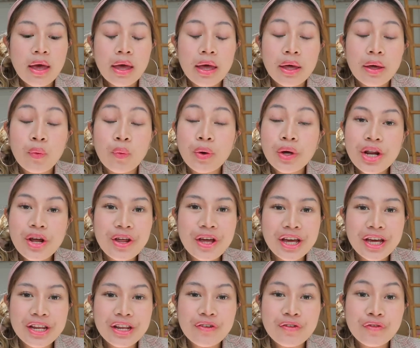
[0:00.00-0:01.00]
And
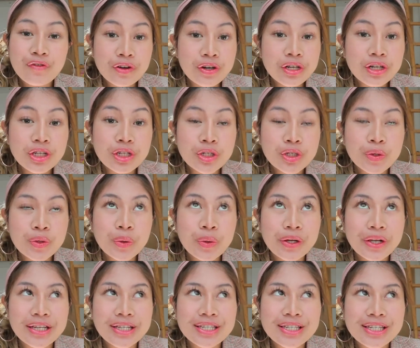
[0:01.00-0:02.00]
without any further ado,
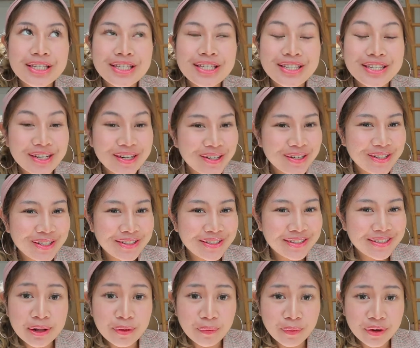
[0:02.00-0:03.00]
let's get
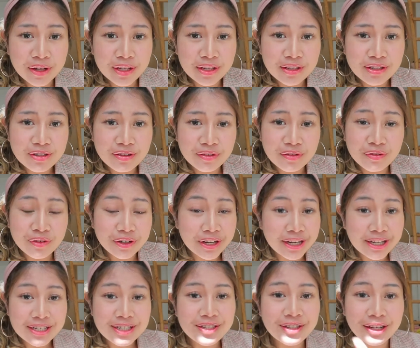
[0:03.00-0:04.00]
started. And wait, don't
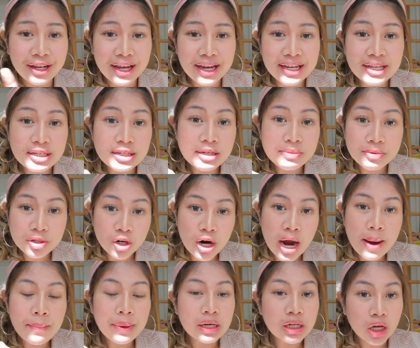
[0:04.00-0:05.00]
forget to like,
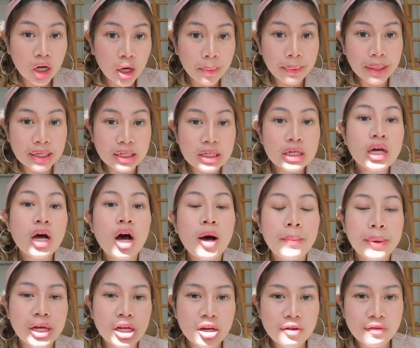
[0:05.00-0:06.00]
subscribe, and comment
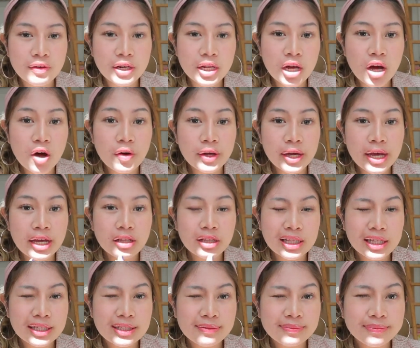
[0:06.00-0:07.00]
on my YouTube video,
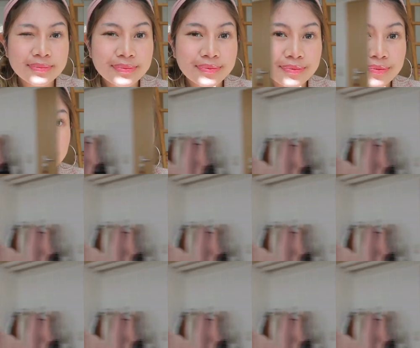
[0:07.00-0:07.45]
okay?